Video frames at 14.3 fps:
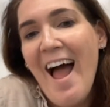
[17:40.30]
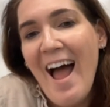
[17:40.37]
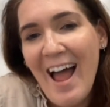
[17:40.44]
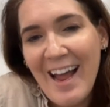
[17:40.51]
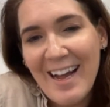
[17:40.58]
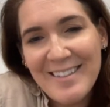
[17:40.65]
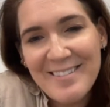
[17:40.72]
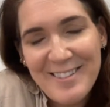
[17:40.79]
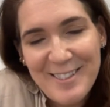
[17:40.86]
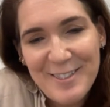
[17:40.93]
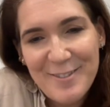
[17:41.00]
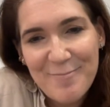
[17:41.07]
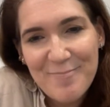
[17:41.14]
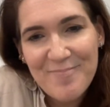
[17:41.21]
And
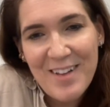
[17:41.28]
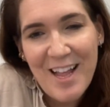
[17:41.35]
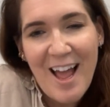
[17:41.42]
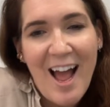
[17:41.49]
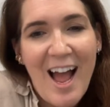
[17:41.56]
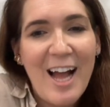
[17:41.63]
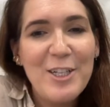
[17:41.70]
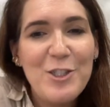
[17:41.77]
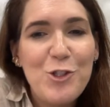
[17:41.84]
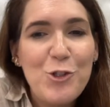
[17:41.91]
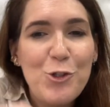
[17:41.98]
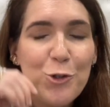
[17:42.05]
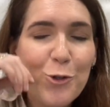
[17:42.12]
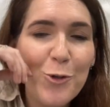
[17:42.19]
I
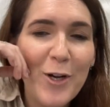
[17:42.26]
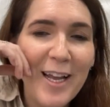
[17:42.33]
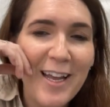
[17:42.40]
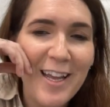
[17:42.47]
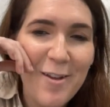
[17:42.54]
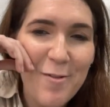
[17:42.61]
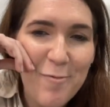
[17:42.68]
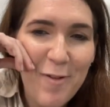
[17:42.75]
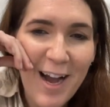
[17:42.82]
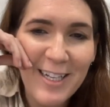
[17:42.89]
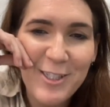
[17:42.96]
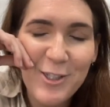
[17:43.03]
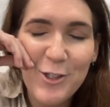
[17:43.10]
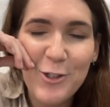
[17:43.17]
do
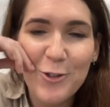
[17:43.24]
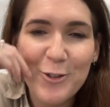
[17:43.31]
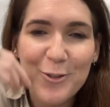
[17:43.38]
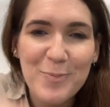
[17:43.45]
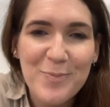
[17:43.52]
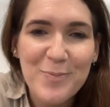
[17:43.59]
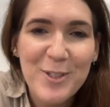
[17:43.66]
invite you